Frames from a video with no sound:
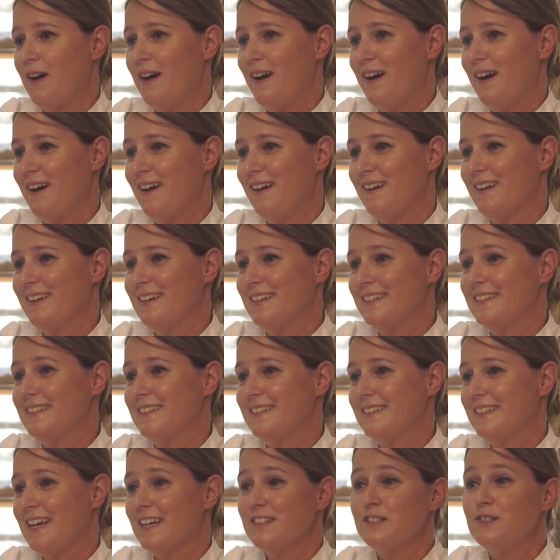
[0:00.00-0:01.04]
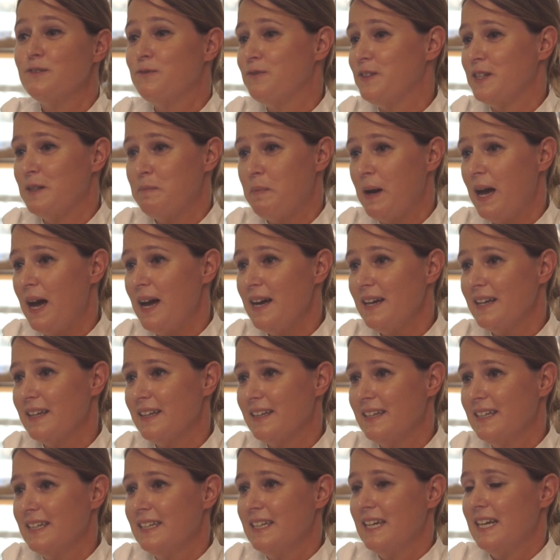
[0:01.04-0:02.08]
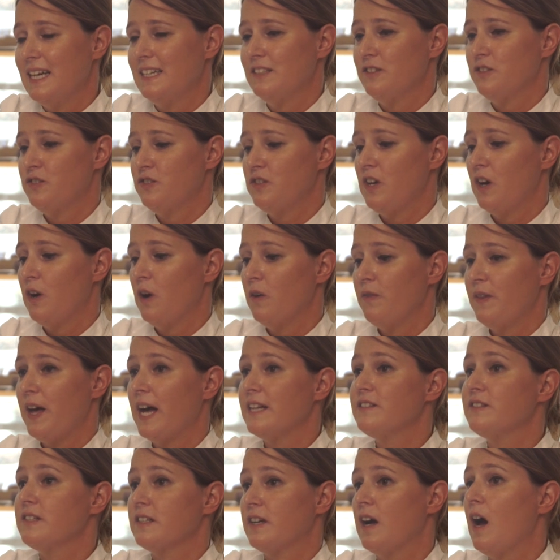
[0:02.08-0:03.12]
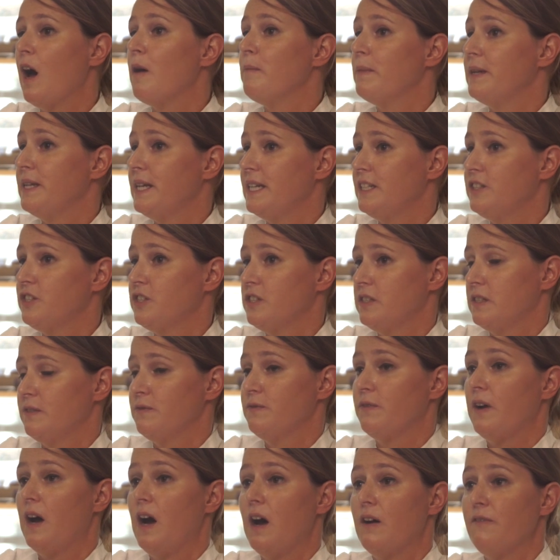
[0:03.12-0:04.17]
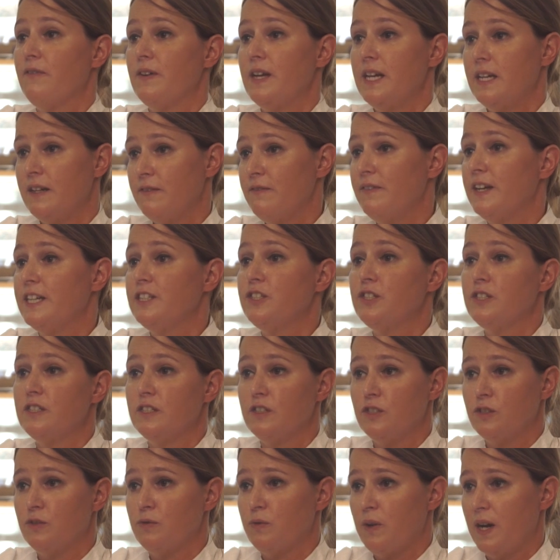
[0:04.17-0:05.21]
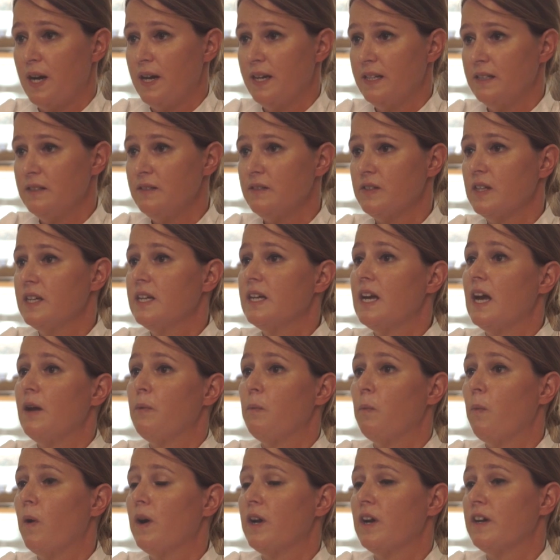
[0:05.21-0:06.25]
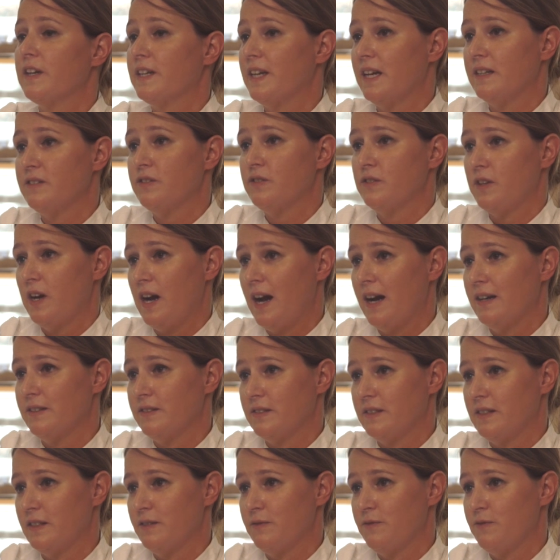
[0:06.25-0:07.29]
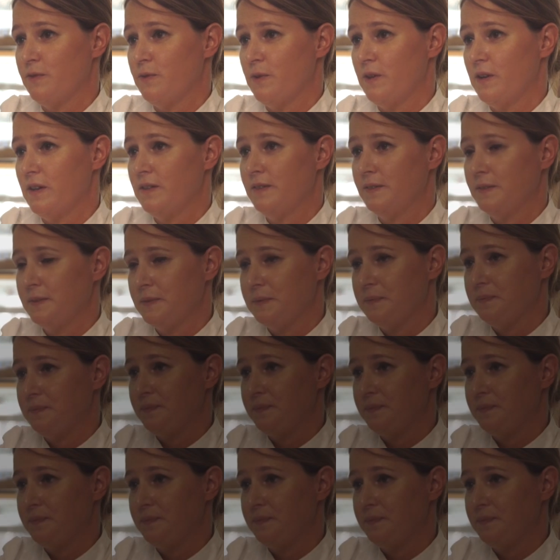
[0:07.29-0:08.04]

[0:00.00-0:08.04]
uh, guest feedback and so that's a combination of, of innovation and trends and what our guests are asking for.